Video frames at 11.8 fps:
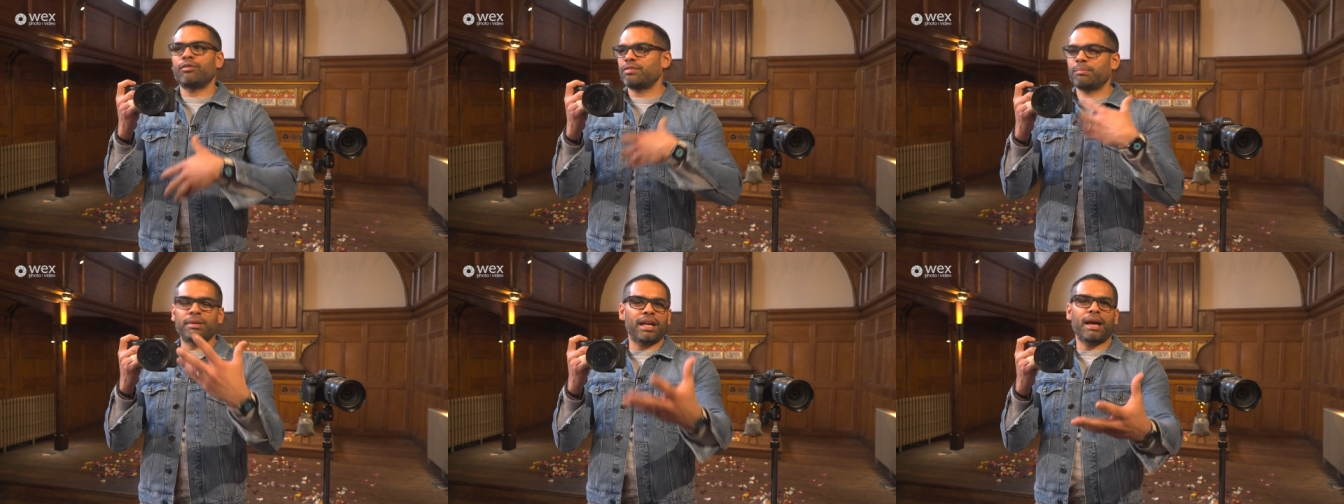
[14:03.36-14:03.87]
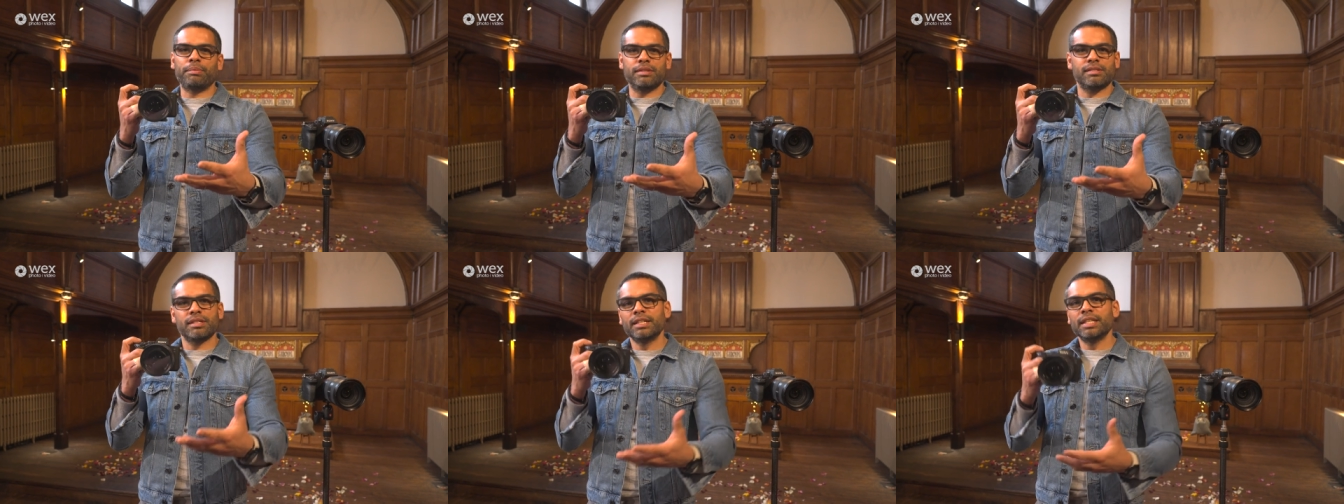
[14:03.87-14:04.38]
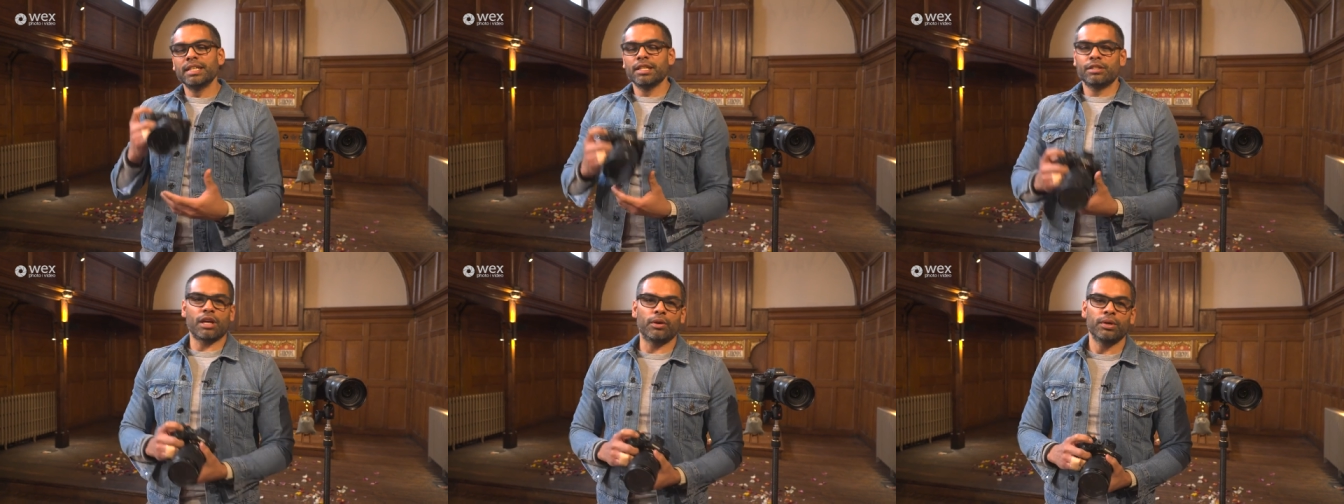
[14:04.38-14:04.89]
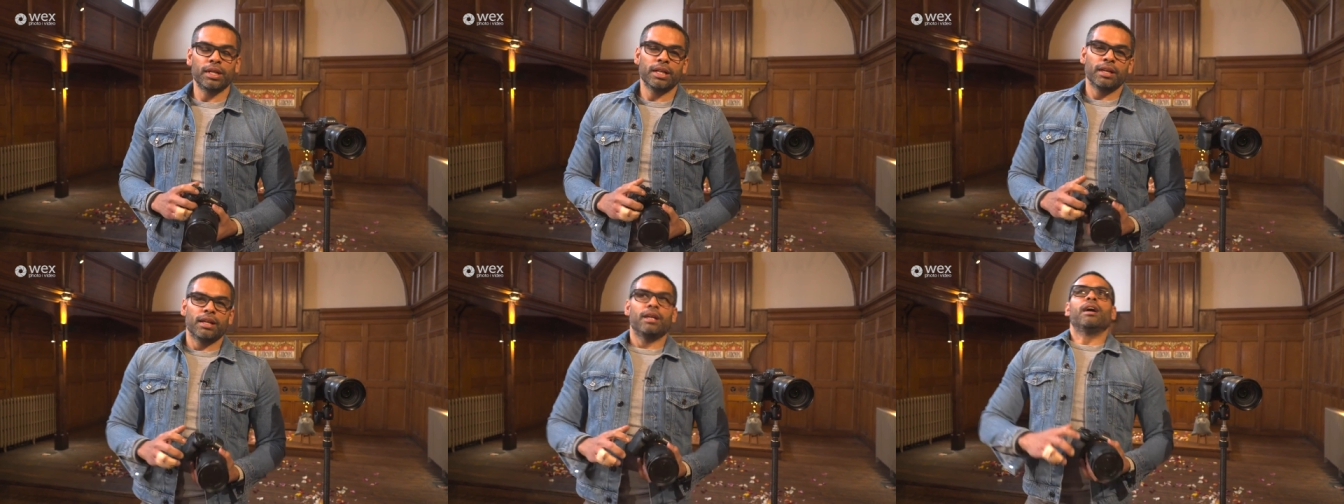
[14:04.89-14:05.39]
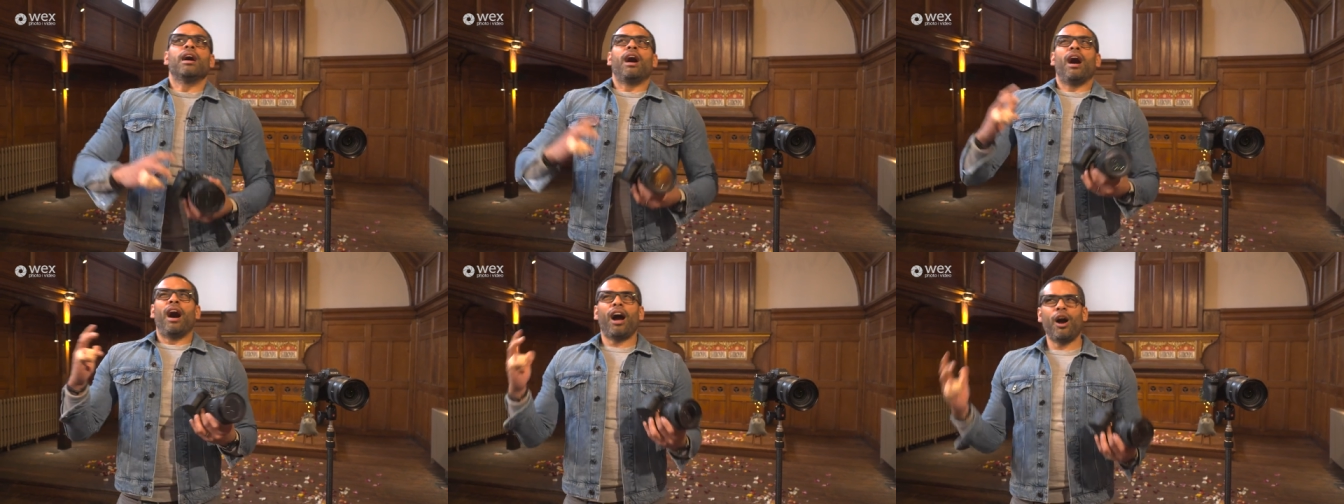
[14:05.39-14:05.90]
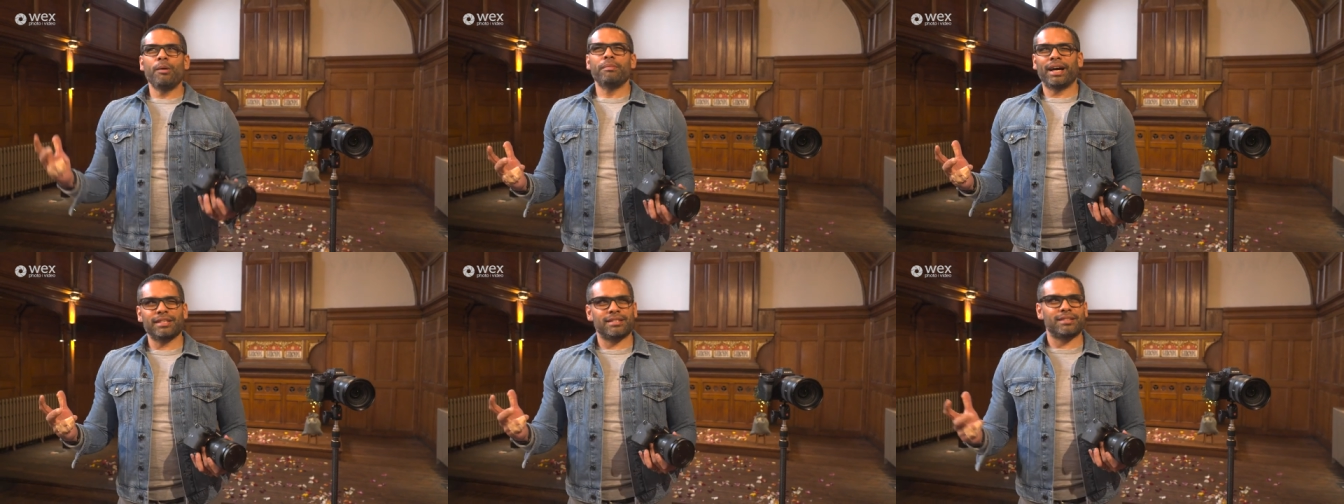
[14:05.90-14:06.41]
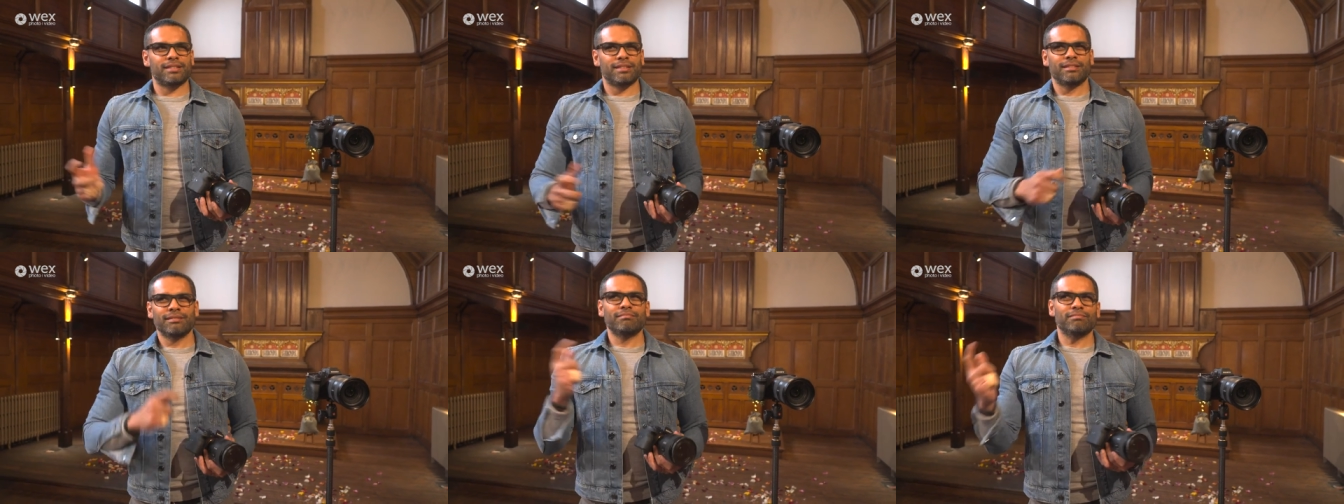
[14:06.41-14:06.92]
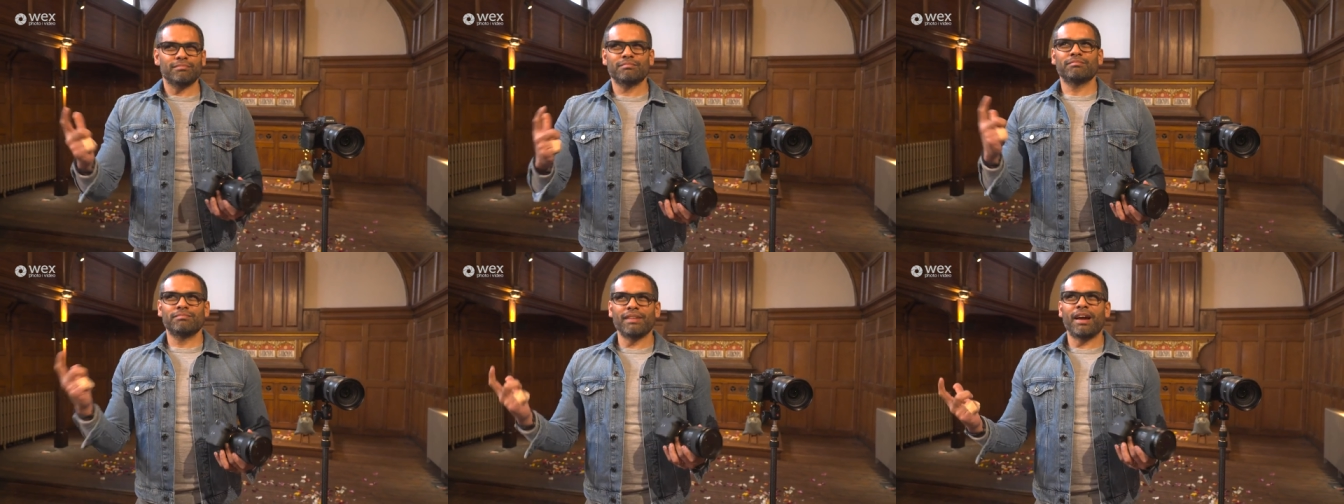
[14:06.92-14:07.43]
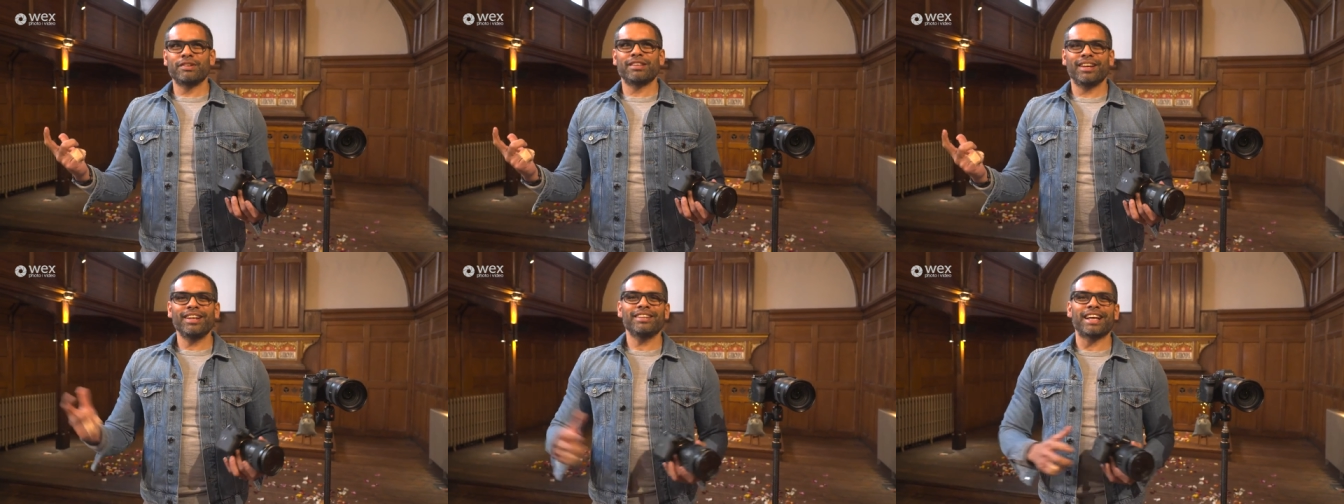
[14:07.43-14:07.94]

if something happens. So I hope that's everything.